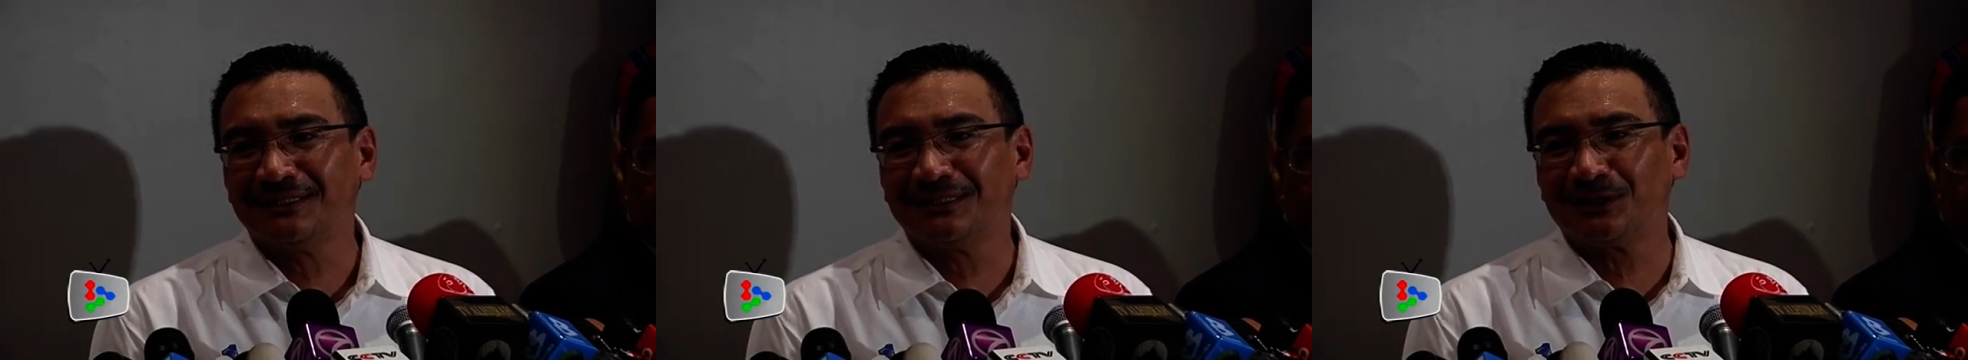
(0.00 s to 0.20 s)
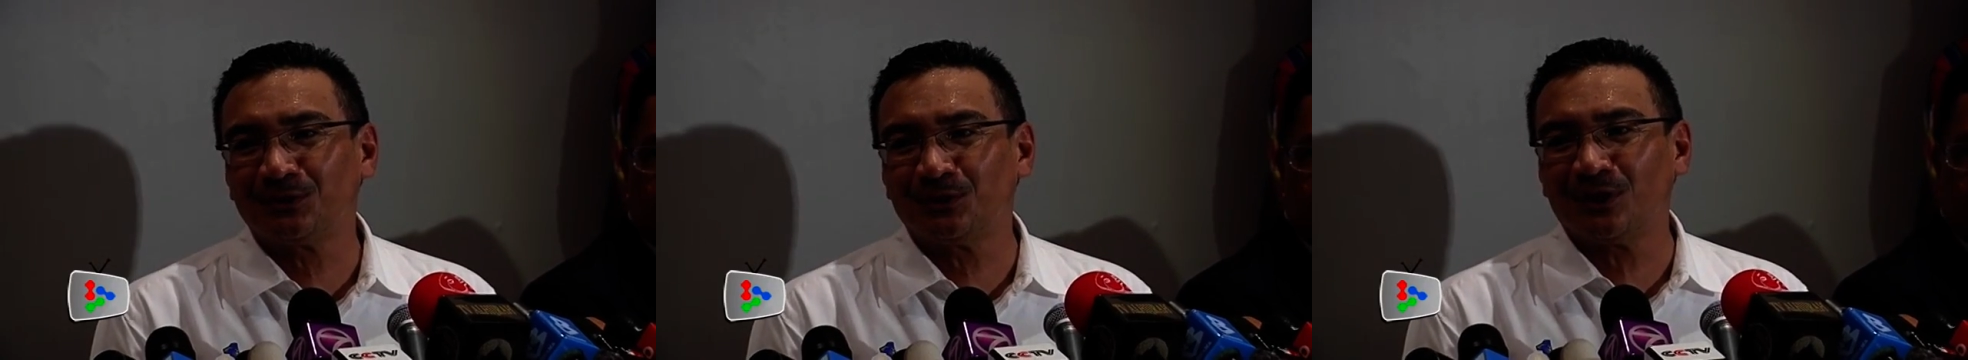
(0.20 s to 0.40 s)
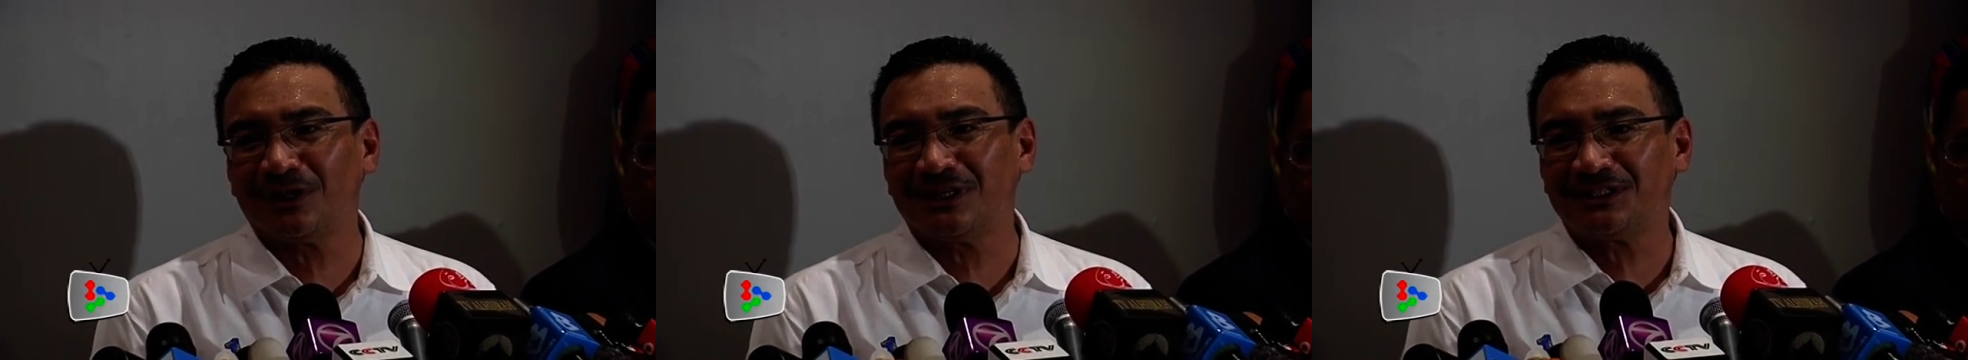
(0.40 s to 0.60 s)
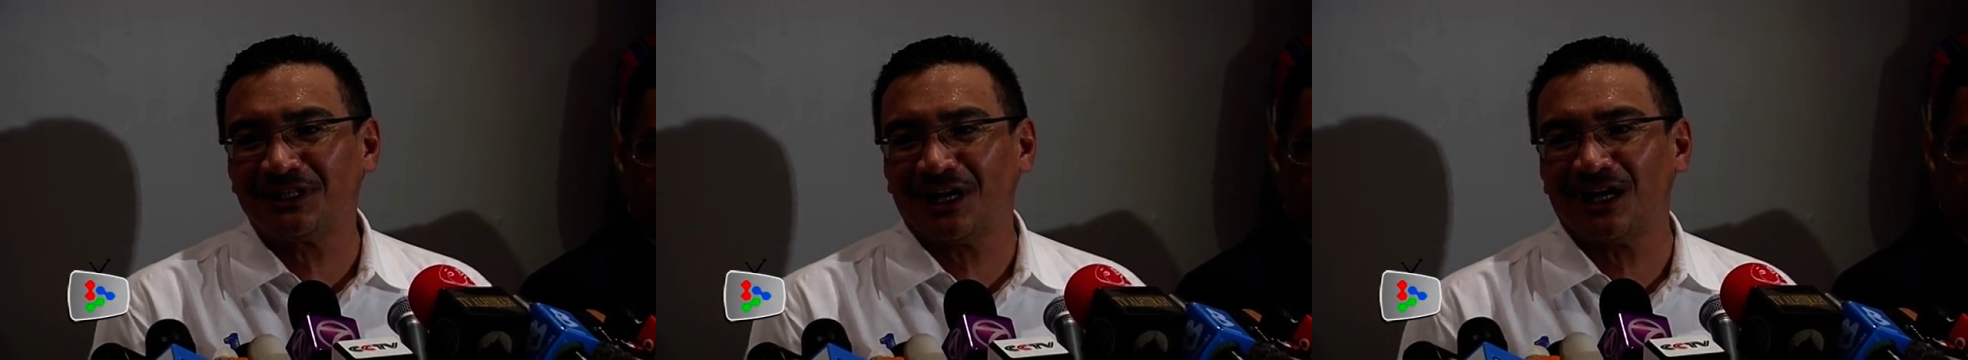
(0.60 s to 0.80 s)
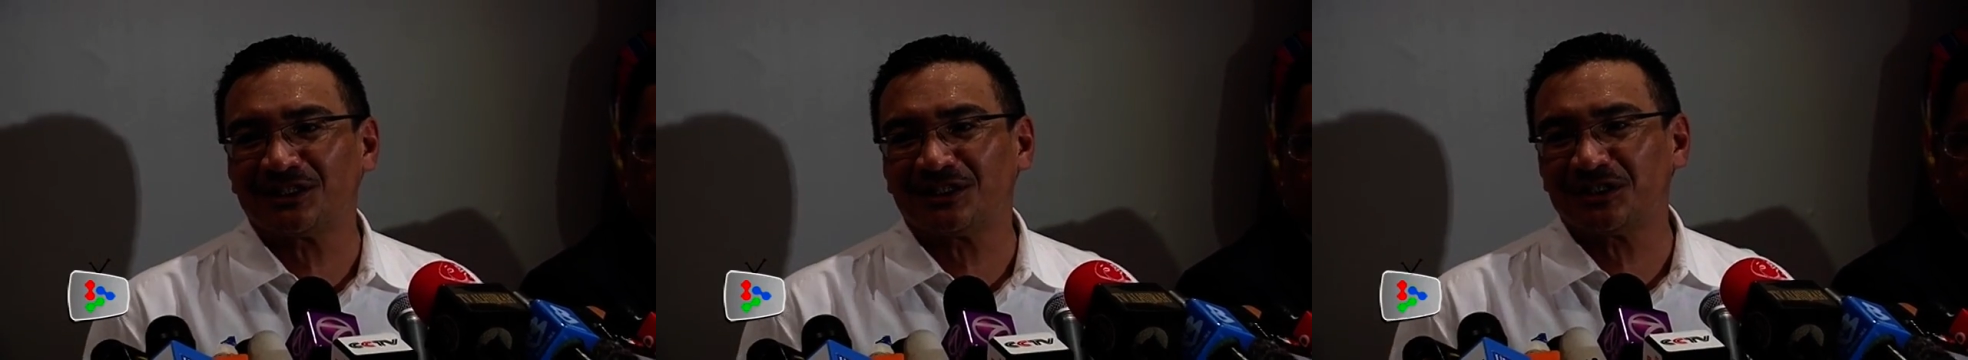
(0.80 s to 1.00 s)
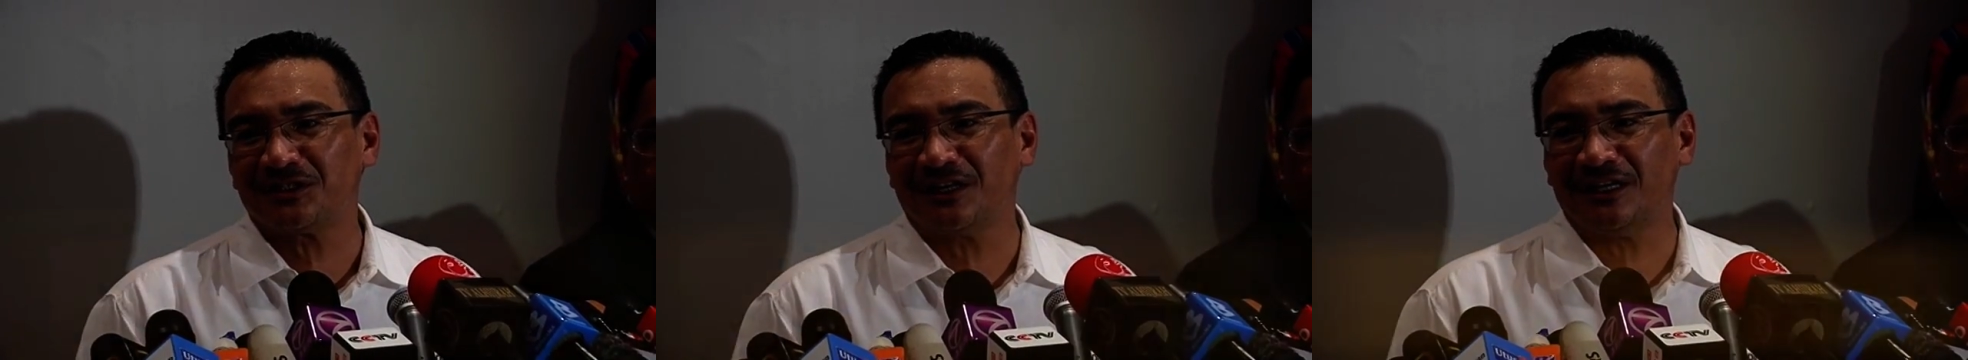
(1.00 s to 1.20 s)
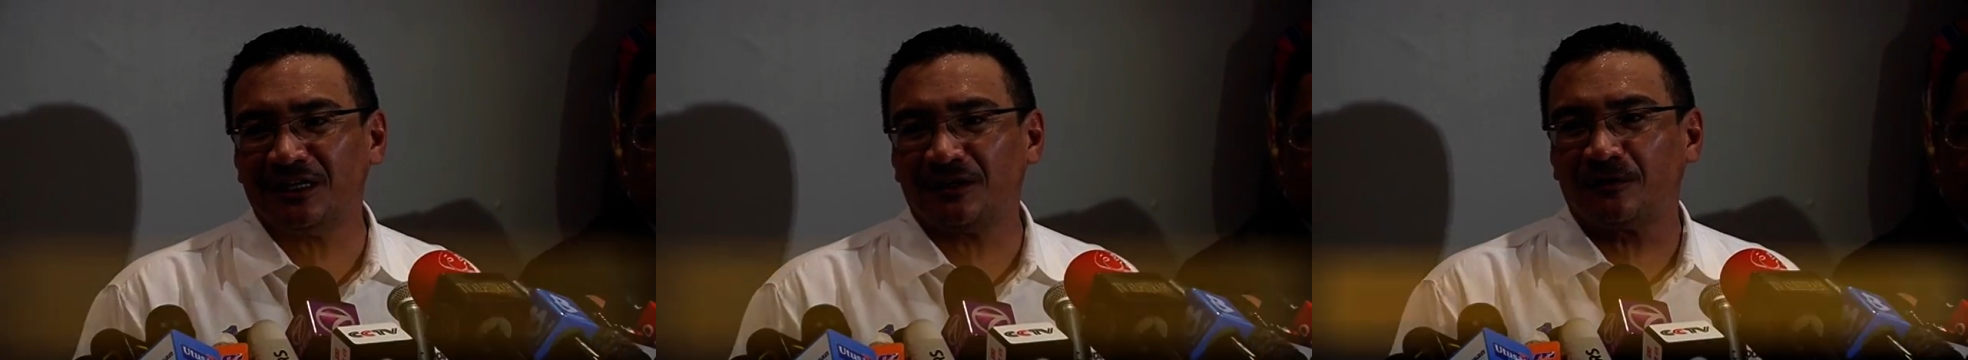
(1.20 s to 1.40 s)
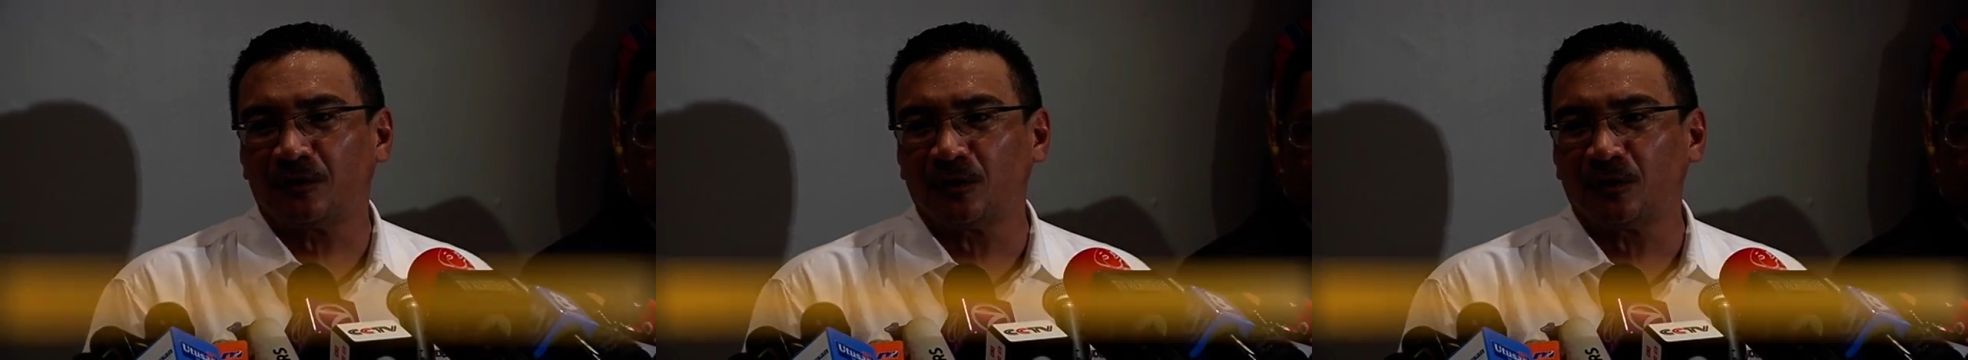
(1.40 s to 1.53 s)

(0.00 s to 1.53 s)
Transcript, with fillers: The $2 charge is really